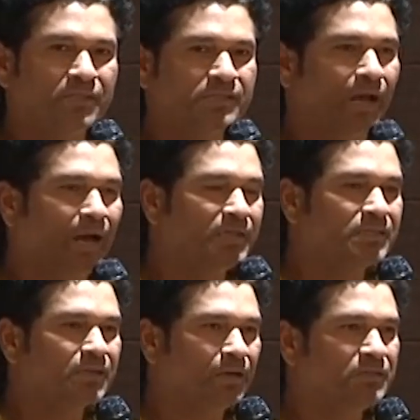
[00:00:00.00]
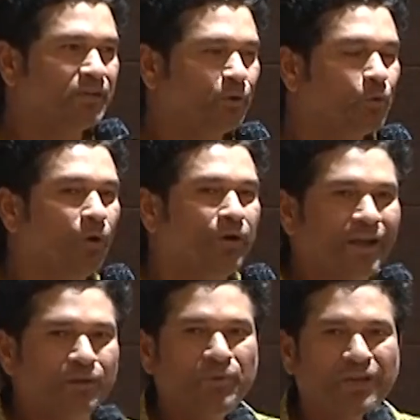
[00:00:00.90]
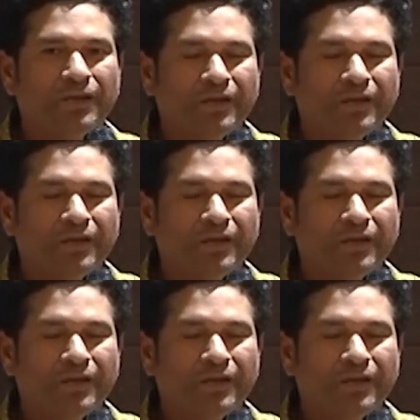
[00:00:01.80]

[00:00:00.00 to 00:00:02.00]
Just ask Ajit to contact me.